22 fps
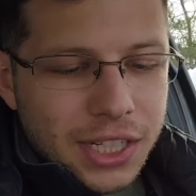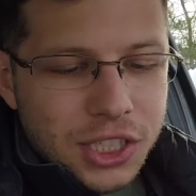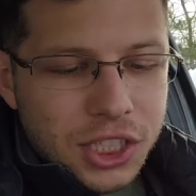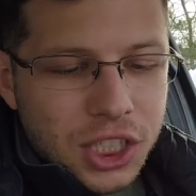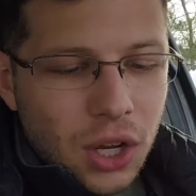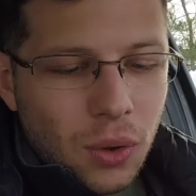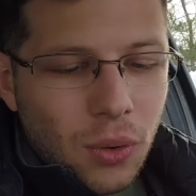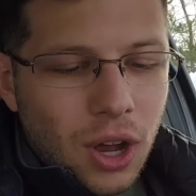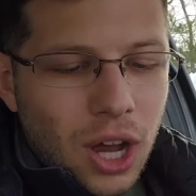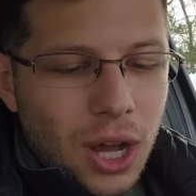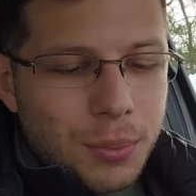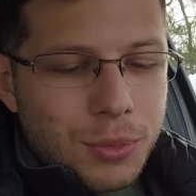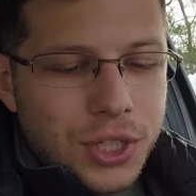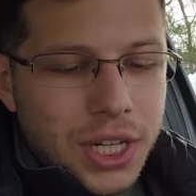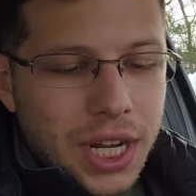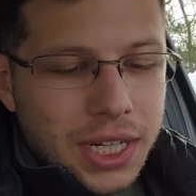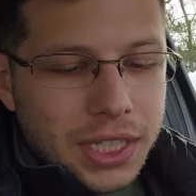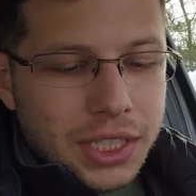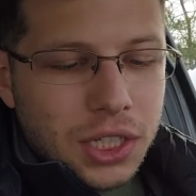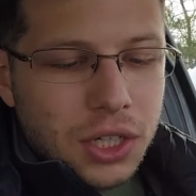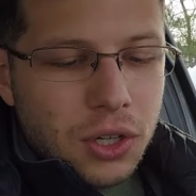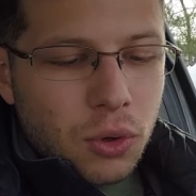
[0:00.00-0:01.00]
is no
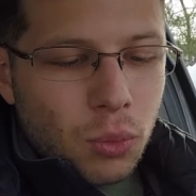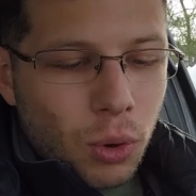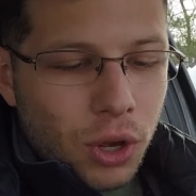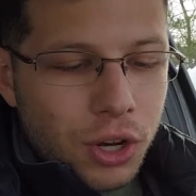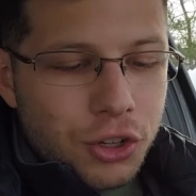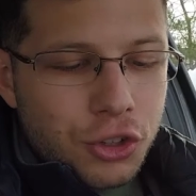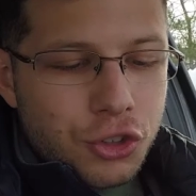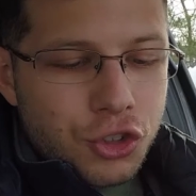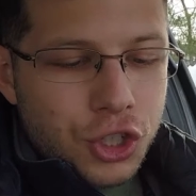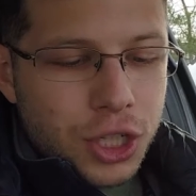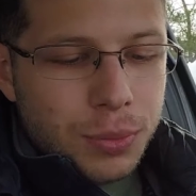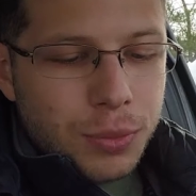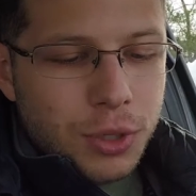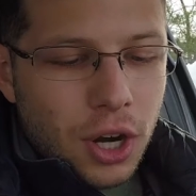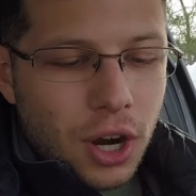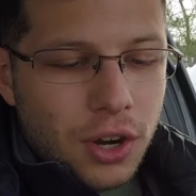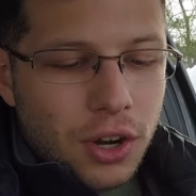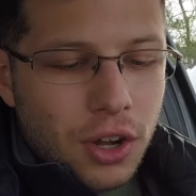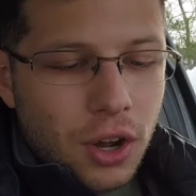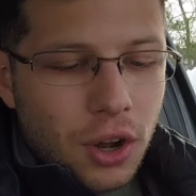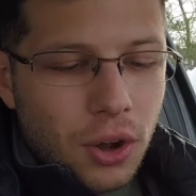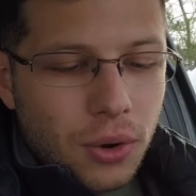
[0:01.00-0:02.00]
object, what is your dream
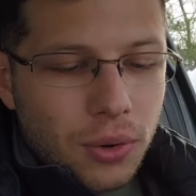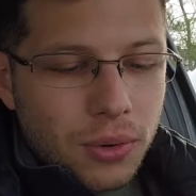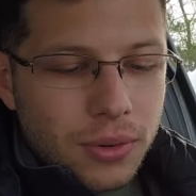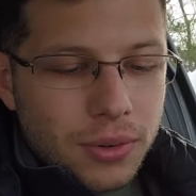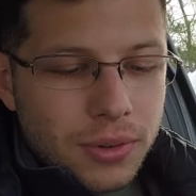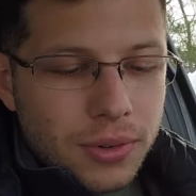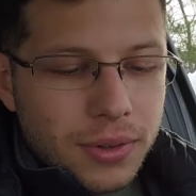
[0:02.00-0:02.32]
car to own?